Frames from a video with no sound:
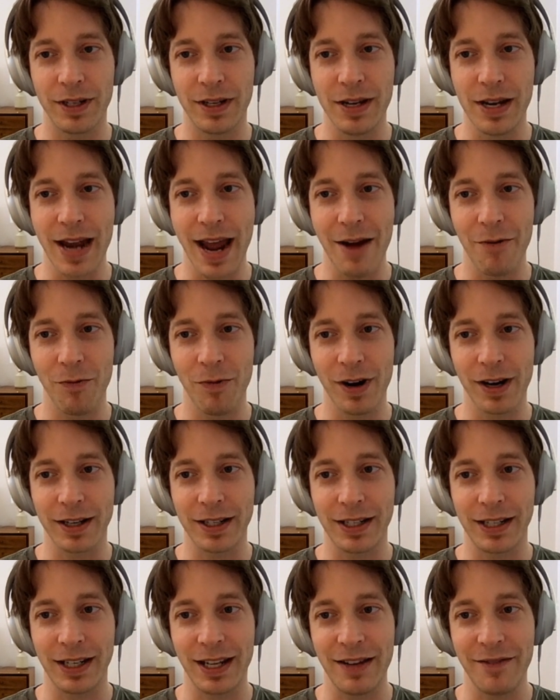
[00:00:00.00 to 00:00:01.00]

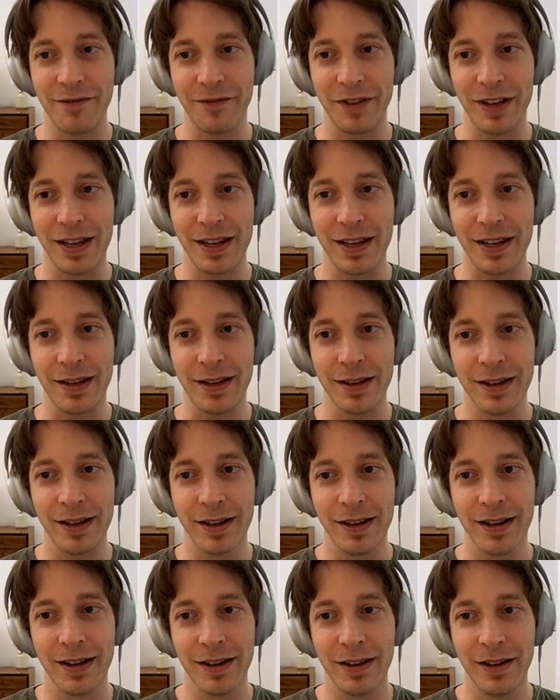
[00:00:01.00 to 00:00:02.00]
network TV
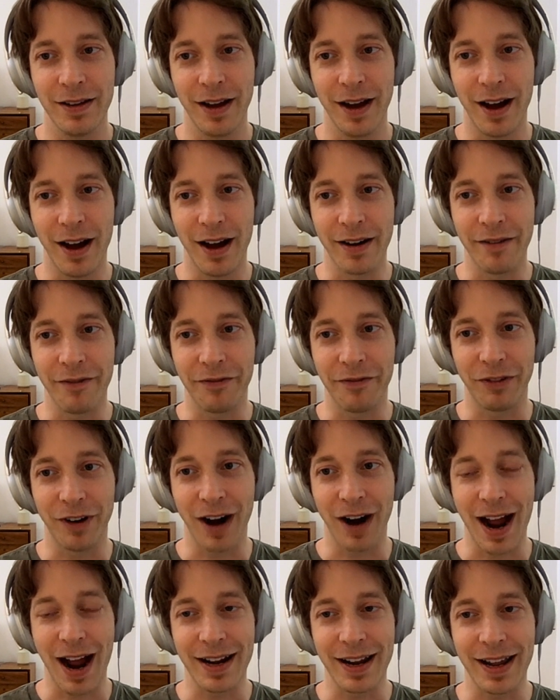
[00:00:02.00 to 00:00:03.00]
on a
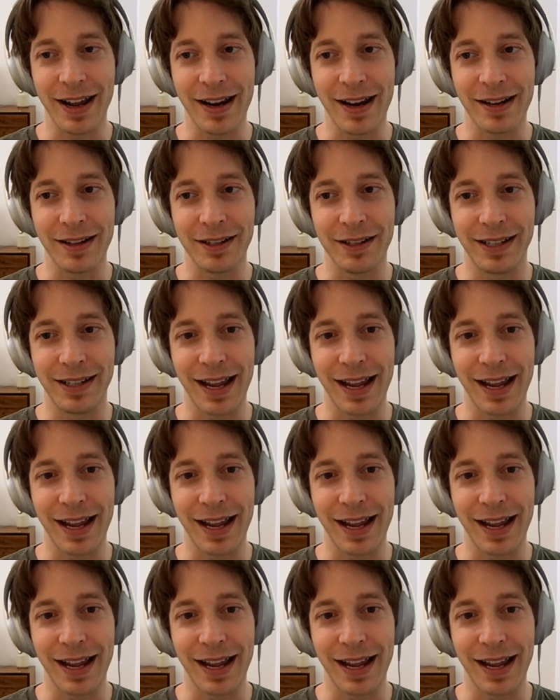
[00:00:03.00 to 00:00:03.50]
Friday